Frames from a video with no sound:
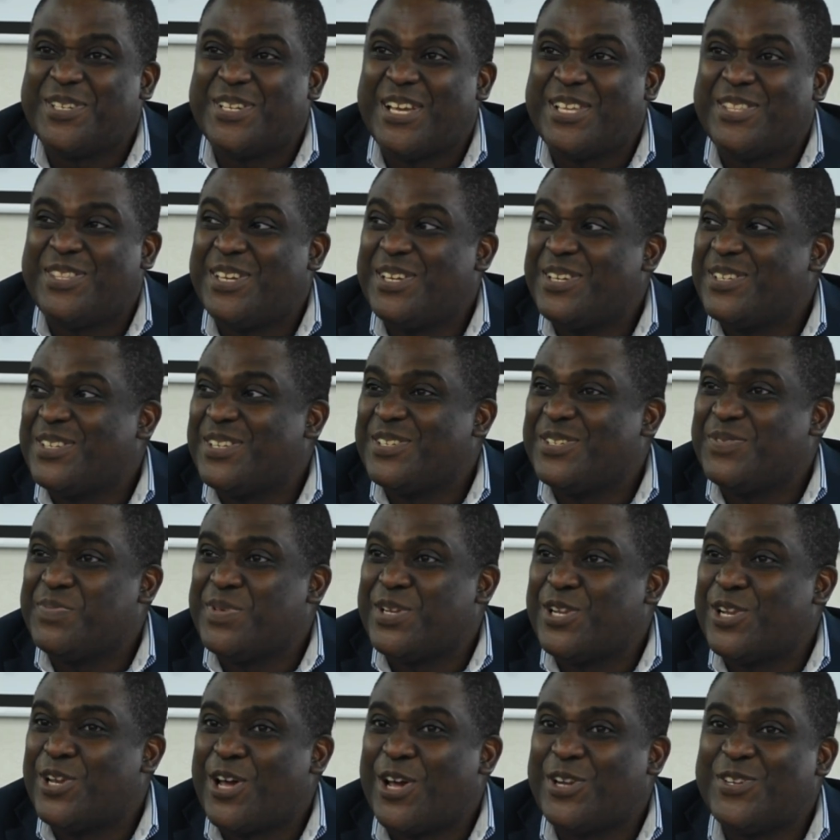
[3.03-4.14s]
I think there's been
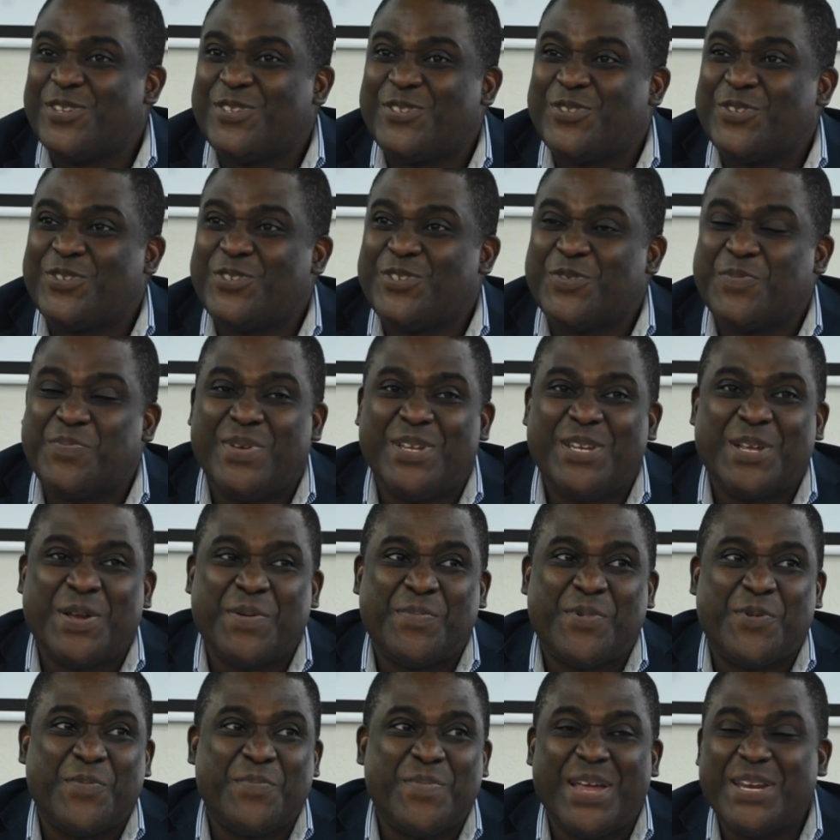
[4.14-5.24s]
a lot of social media
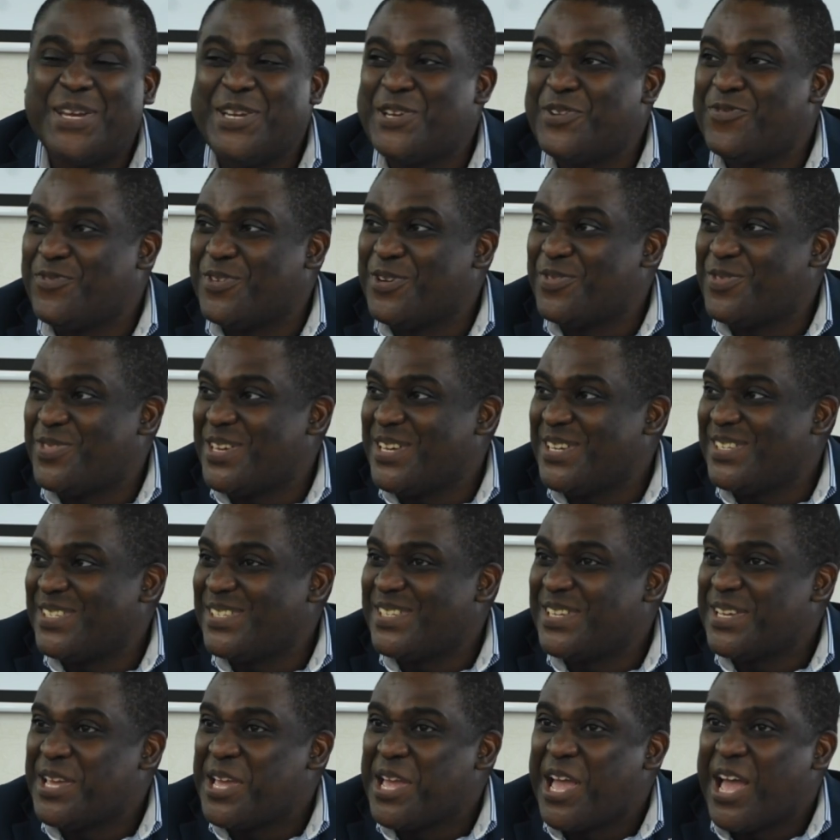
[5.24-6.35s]
about many different things.
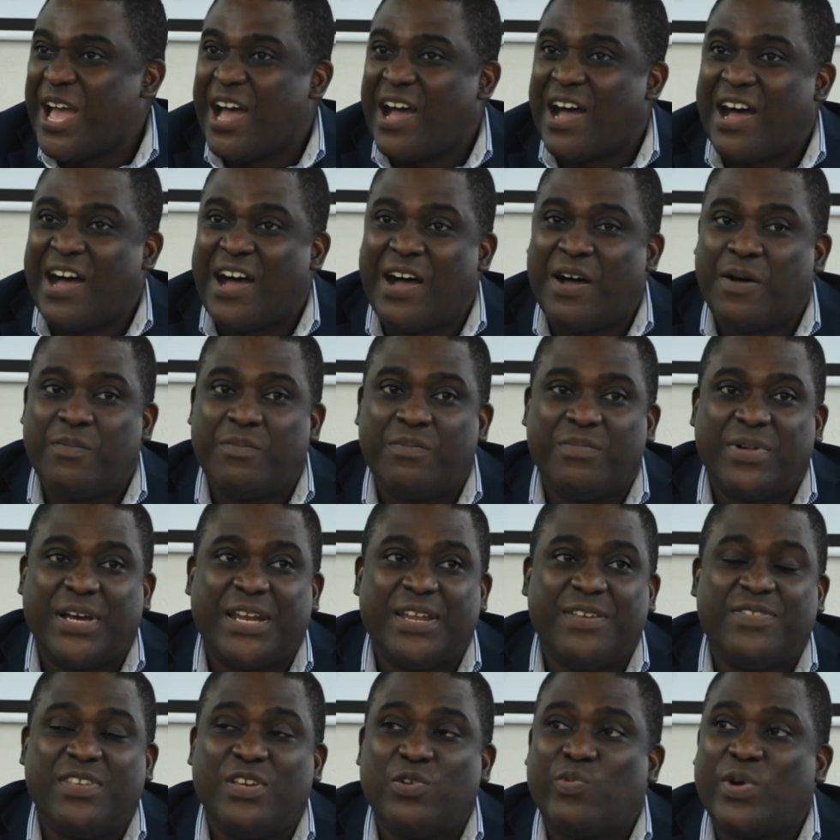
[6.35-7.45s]
But
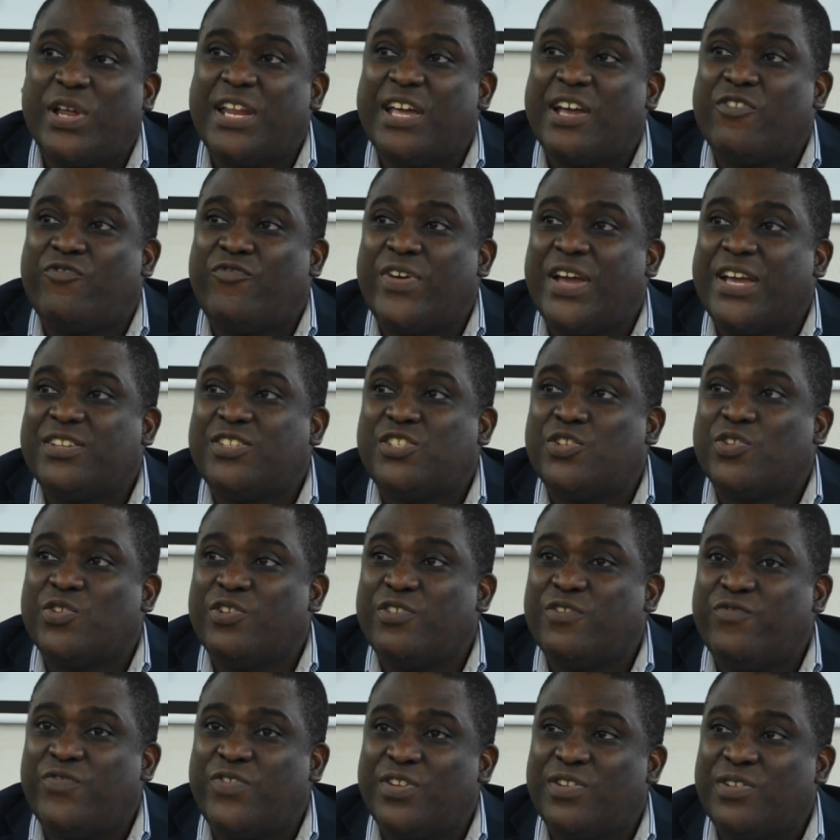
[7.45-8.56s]
I think when it affects you or you
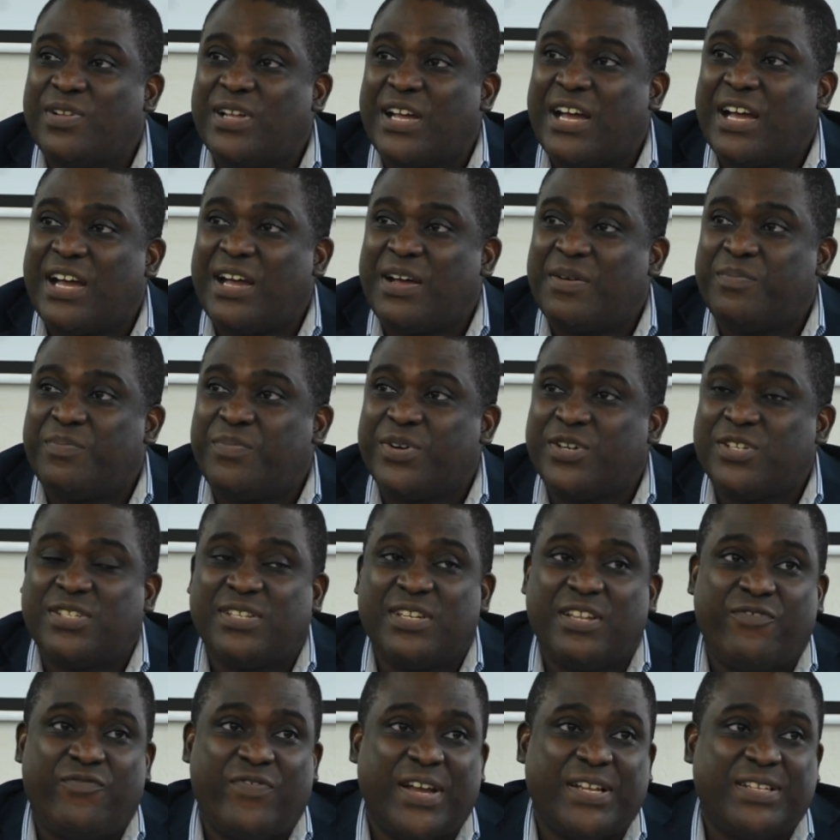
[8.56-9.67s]
feel personally
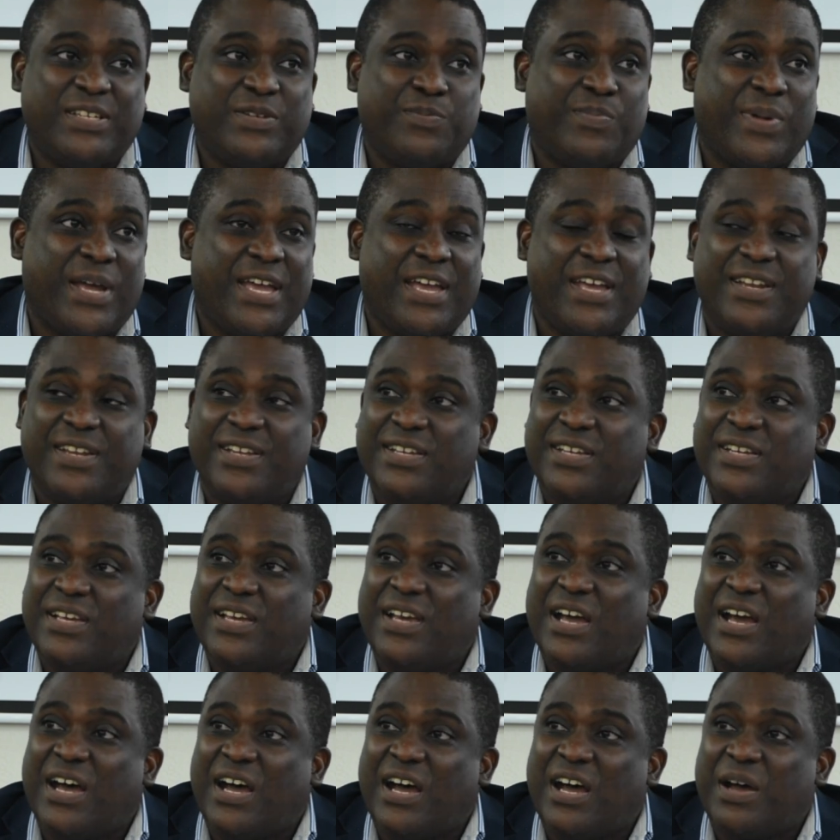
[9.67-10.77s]
affected by it,
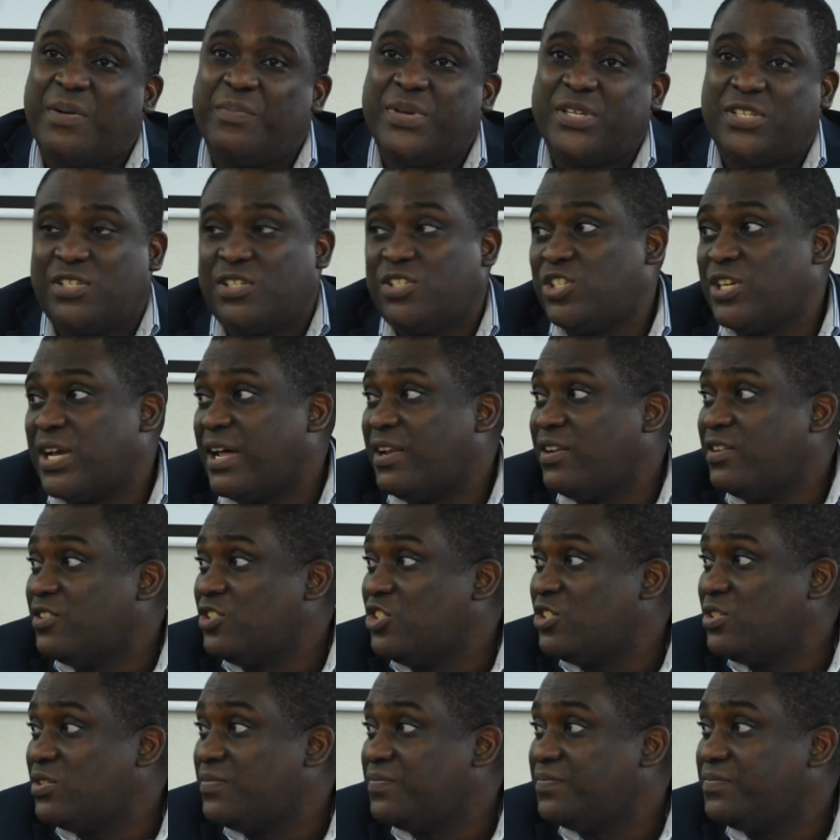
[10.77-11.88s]
it's a challenge.